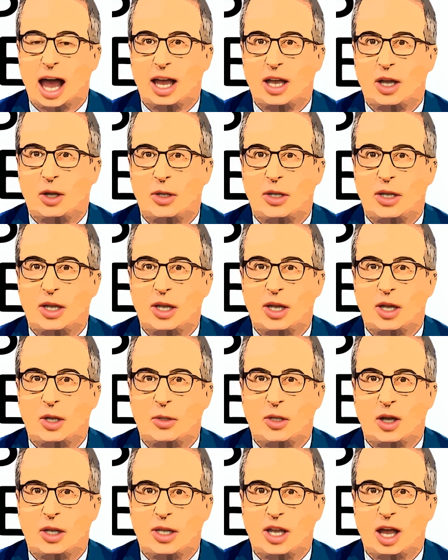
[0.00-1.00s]
and your sister's
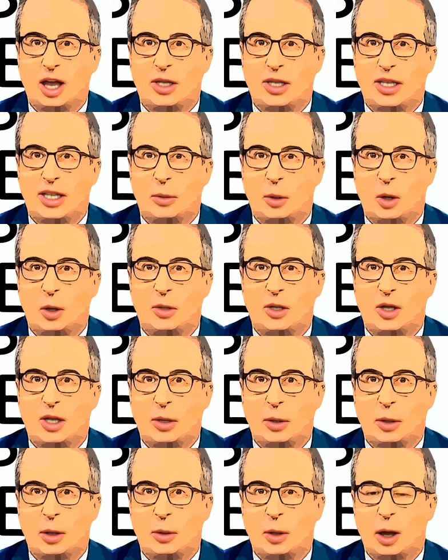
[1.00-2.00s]
friend's cousin's
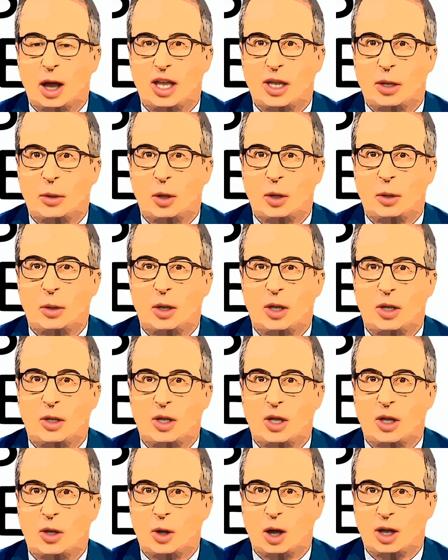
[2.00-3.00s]
boyfriend's podcast won't launch
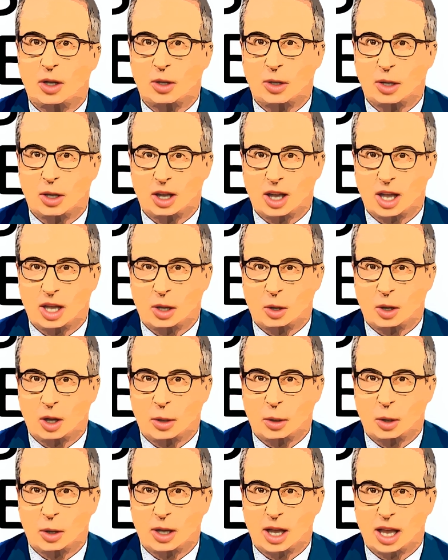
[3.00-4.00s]
for 233
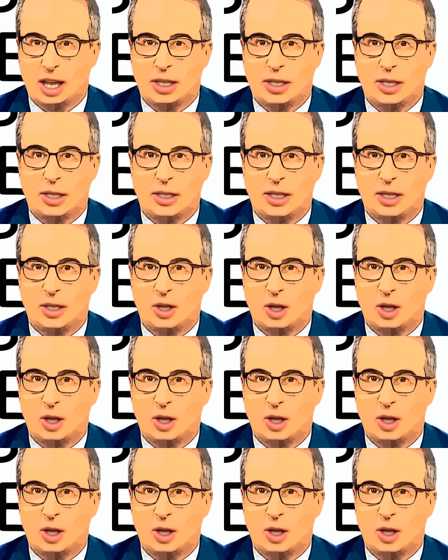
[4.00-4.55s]
more years.